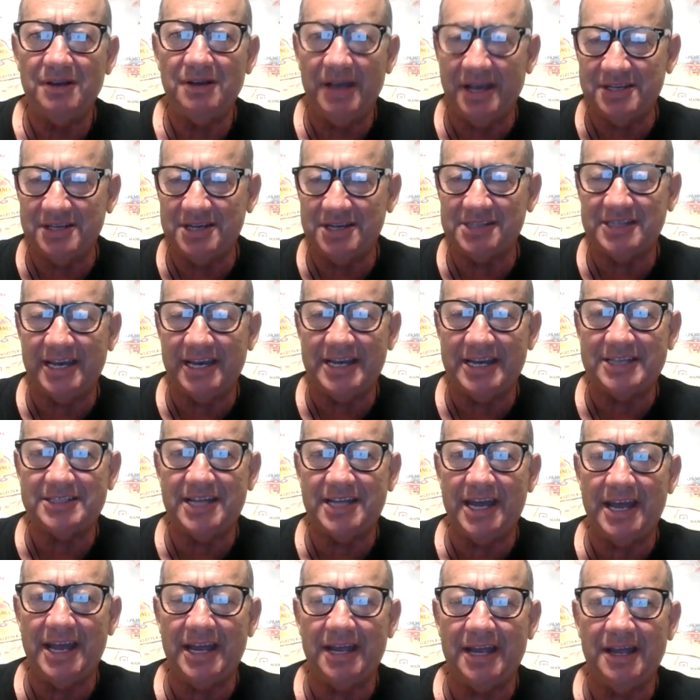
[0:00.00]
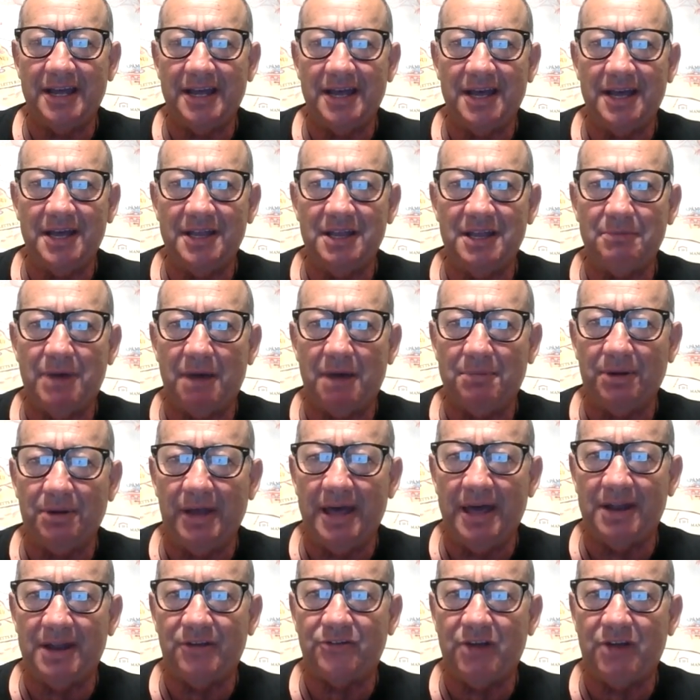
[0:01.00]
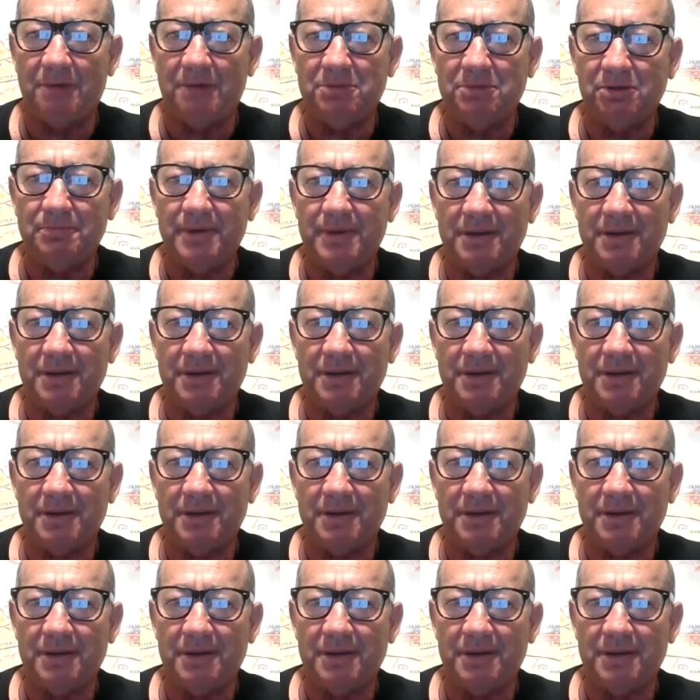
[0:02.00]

as I say, staying uh, in the bubble, out of trouble,